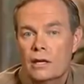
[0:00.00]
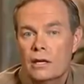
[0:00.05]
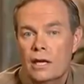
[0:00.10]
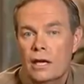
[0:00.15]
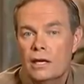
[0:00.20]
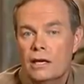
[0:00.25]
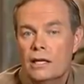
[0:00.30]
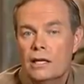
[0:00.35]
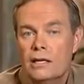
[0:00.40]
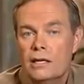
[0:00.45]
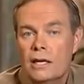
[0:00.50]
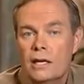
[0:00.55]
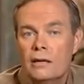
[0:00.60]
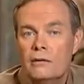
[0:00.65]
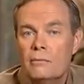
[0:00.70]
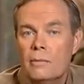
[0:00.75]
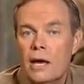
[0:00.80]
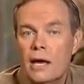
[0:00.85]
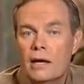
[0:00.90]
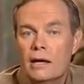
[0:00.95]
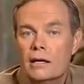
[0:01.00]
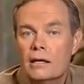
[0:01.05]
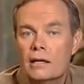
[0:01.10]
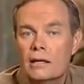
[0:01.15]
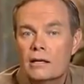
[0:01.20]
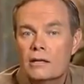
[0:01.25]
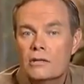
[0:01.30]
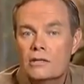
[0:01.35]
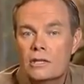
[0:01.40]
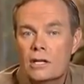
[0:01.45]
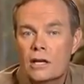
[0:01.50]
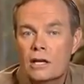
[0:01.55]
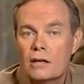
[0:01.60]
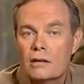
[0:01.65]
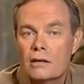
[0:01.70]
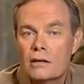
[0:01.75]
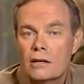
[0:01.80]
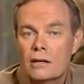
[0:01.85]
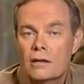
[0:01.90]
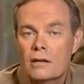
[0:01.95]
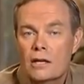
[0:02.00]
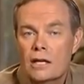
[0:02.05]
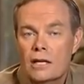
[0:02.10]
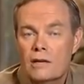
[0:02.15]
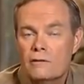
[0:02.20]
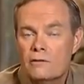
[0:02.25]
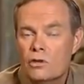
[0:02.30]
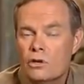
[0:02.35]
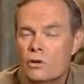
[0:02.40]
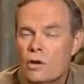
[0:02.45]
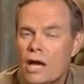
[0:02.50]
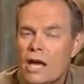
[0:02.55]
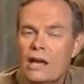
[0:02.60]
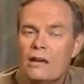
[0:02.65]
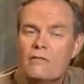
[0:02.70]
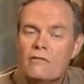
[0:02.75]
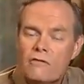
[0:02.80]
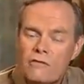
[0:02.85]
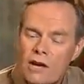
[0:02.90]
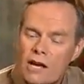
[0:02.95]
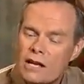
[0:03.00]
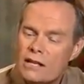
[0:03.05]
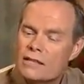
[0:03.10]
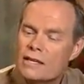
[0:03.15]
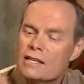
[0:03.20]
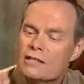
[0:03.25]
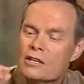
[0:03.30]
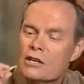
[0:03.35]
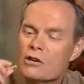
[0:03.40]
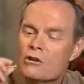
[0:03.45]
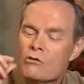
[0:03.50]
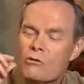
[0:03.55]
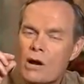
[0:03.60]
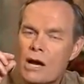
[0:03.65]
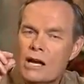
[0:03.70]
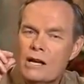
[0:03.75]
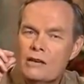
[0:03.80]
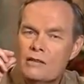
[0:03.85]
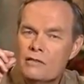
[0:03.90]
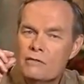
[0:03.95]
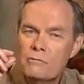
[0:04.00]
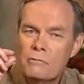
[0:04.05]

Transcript: And He came back and He said, "If you had faith as a grain of